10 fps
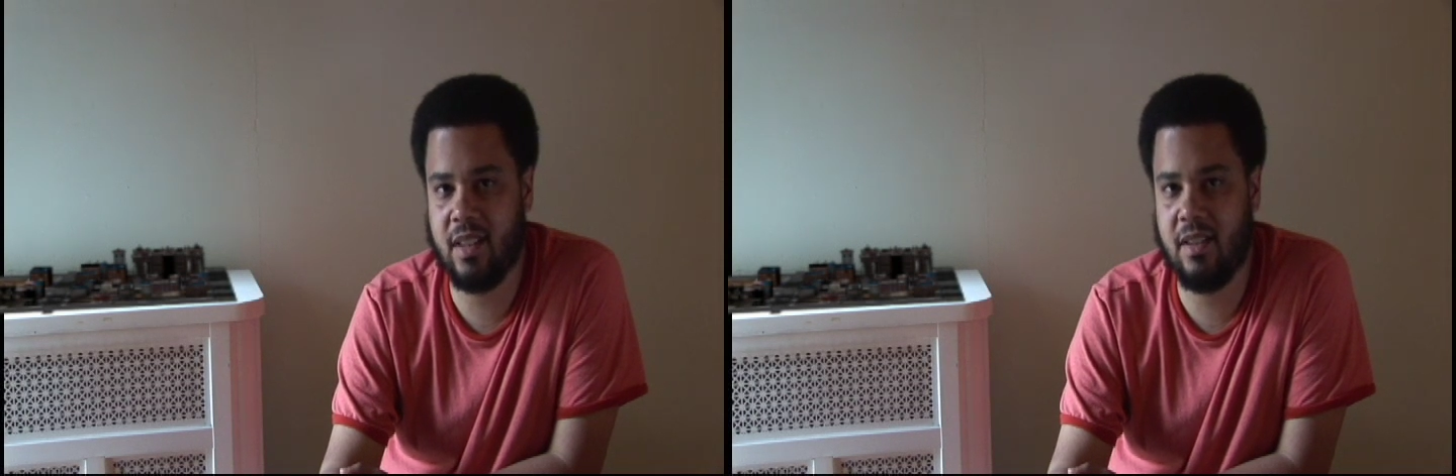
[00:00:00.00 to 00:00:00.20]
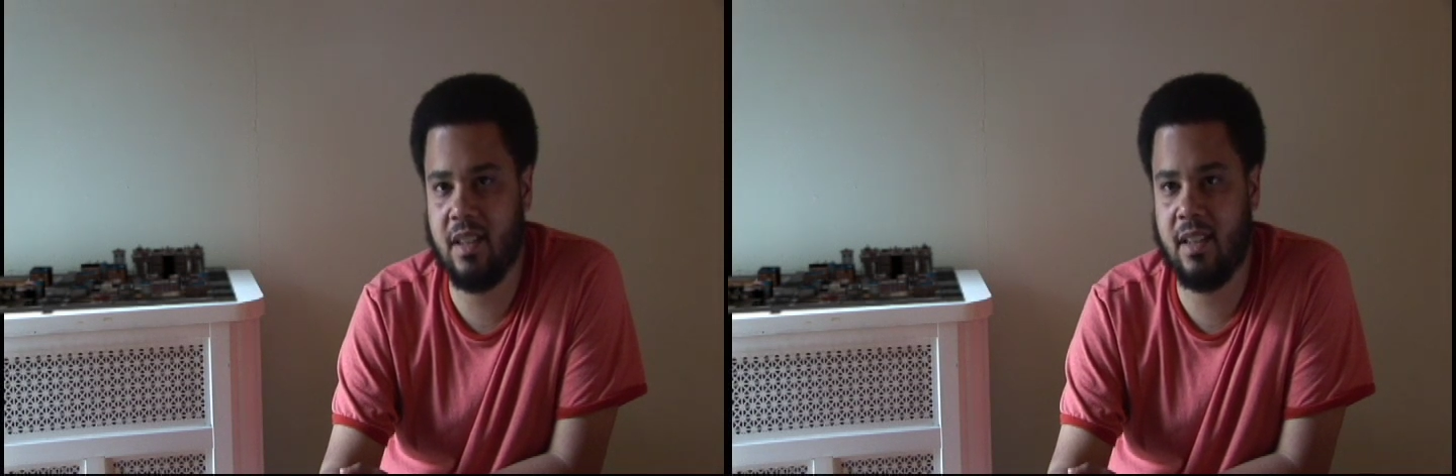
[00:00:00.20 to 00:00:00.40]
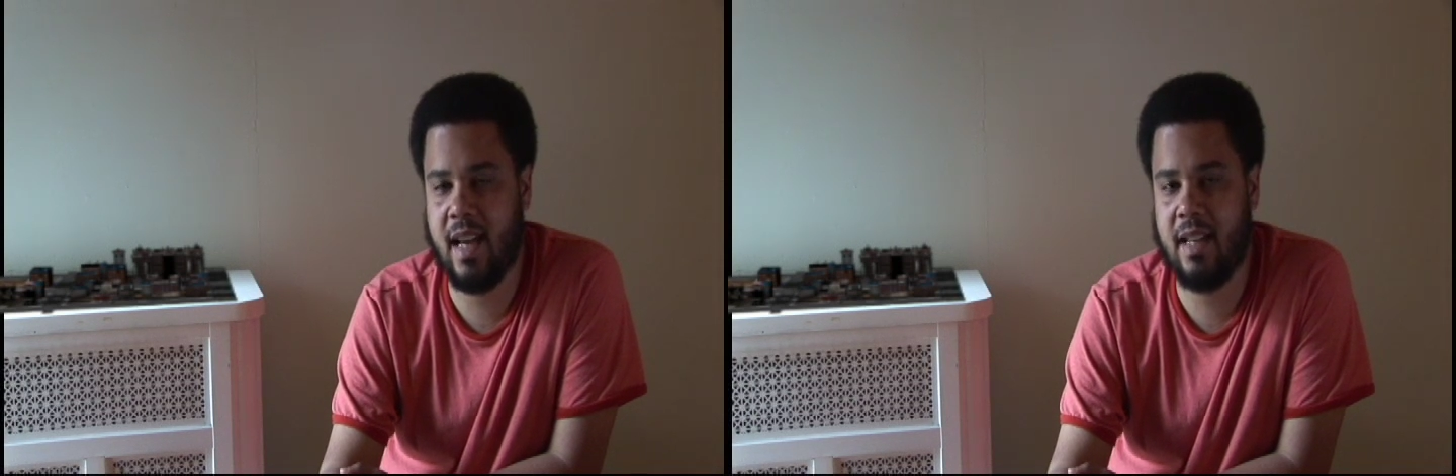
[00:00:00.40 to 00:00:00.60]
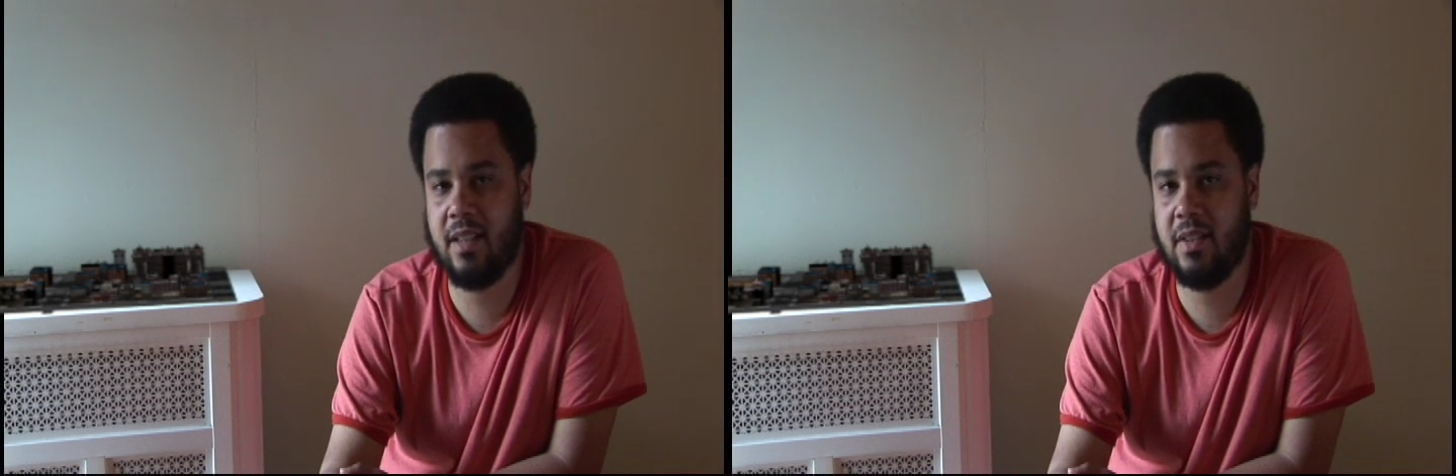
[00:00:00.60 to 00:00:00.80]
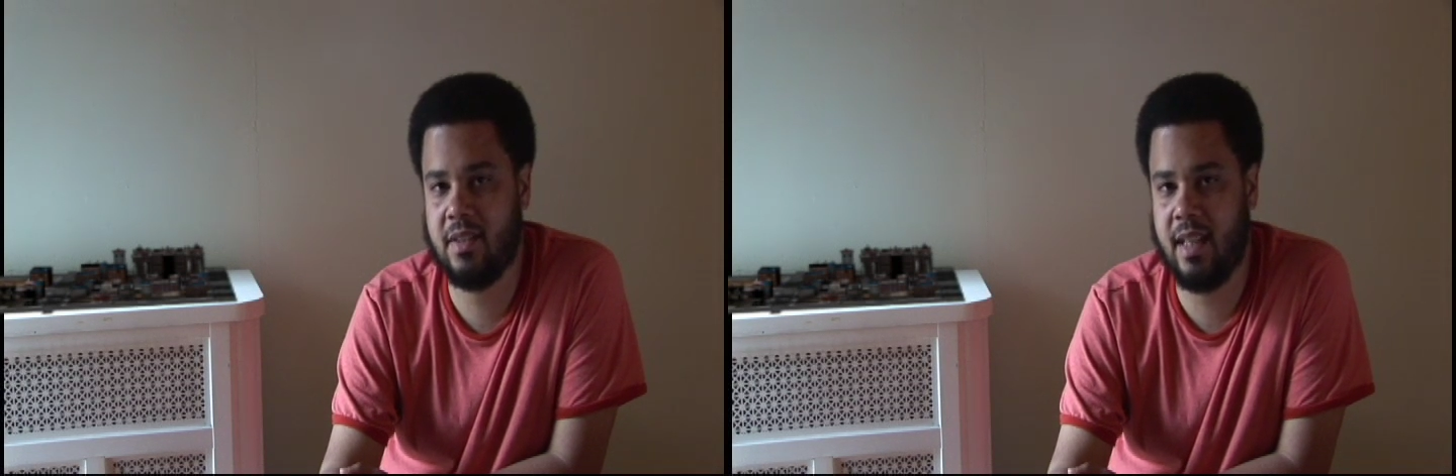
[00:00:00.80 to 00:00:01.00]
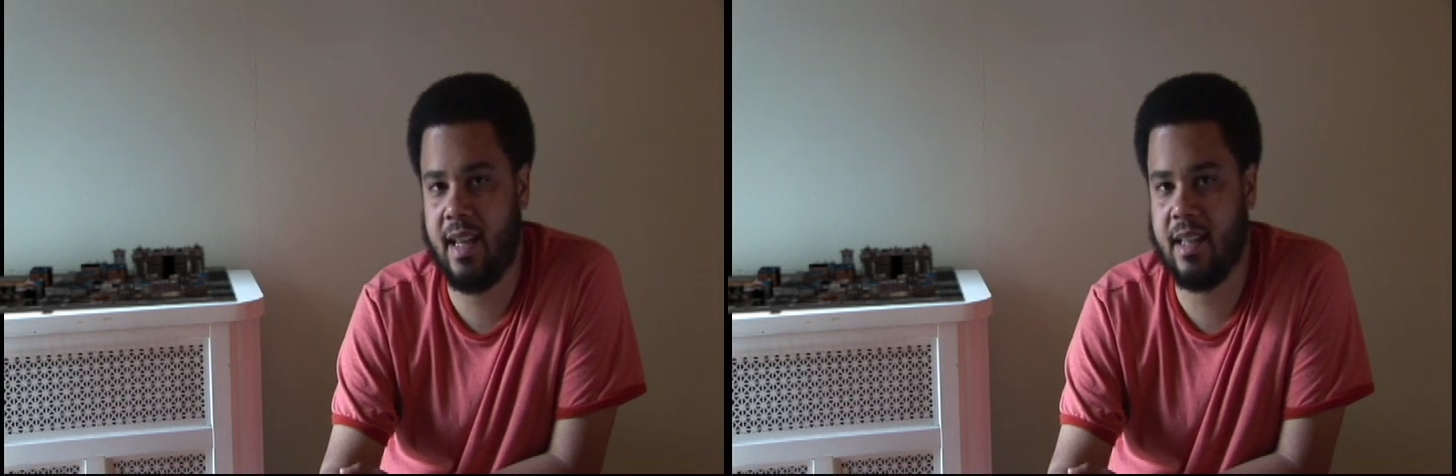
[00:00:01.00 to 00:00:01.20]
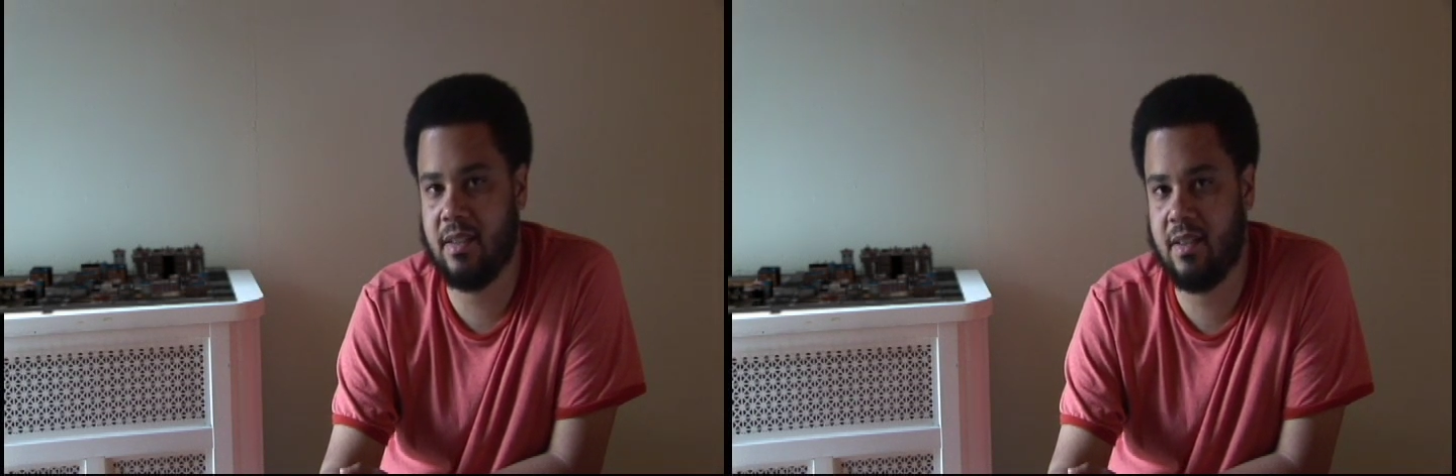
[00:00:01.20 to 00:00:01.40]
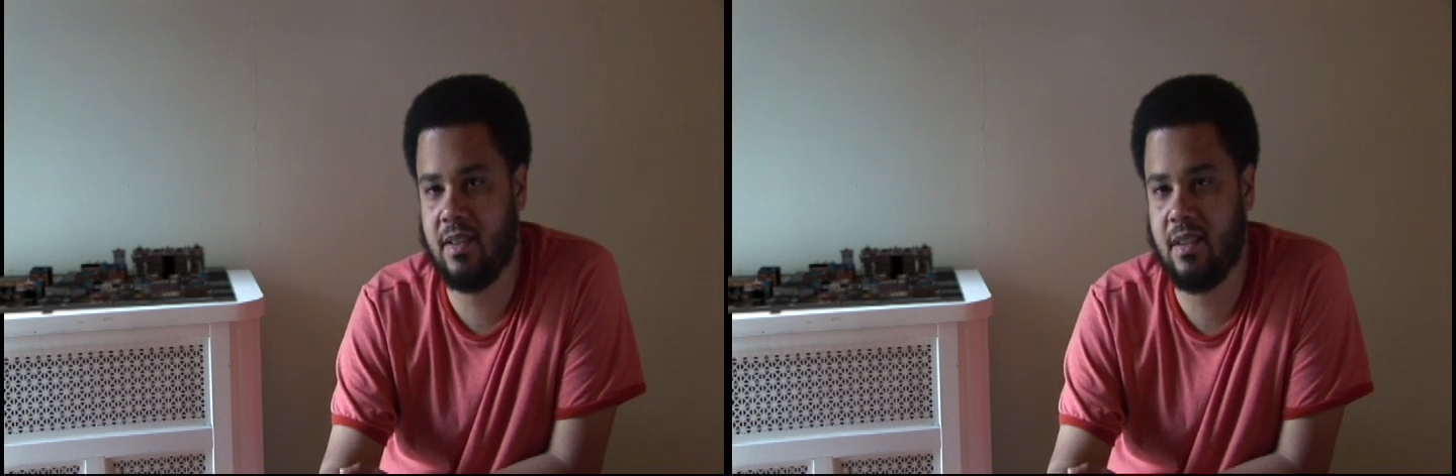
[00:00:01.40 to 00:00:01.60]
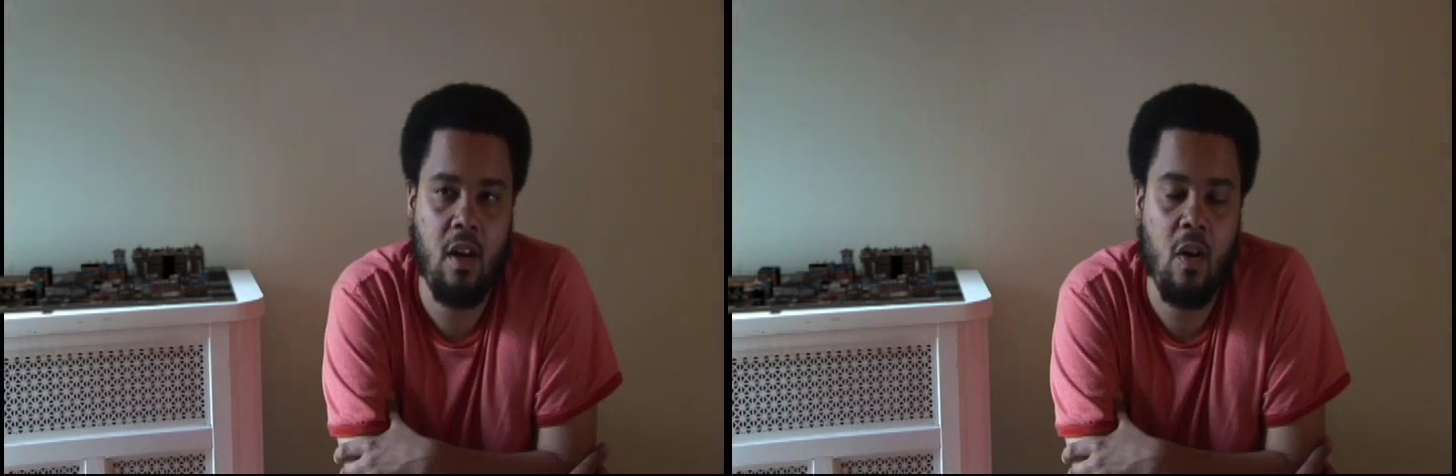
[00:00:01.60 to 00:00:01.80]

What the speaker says: in the United States.